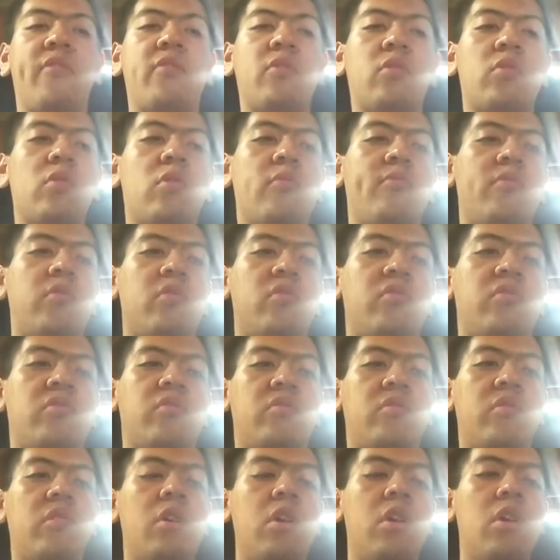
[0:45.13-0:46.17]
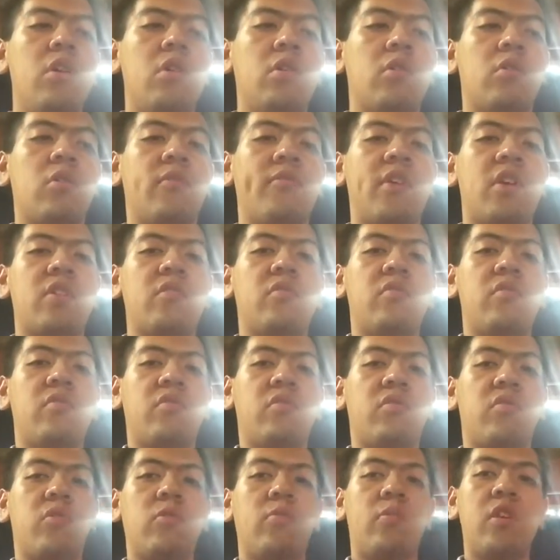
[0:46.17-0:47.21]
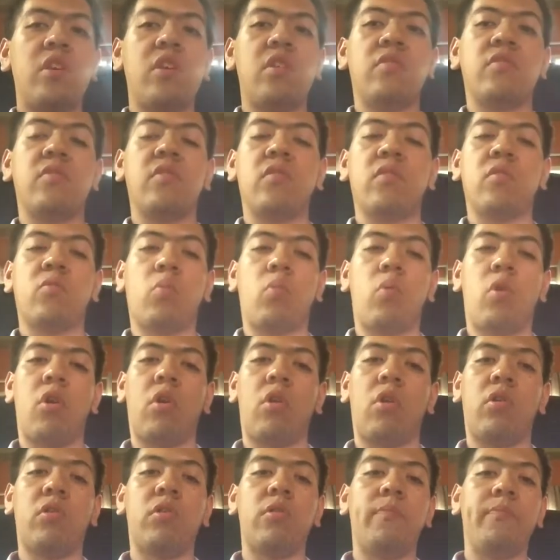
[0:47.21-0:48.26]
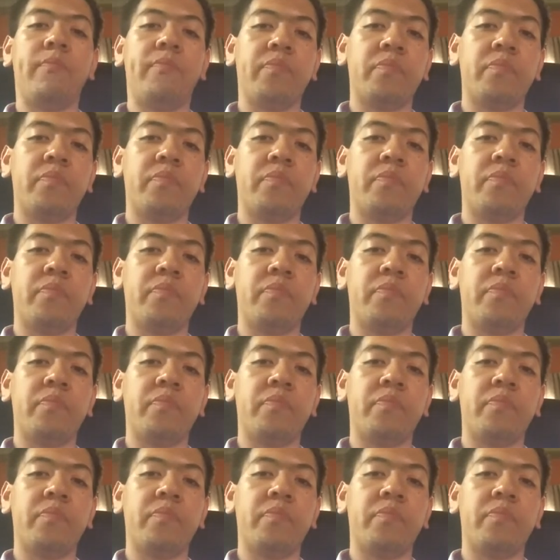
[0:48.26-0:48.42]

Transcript: because this convalescence to be this were,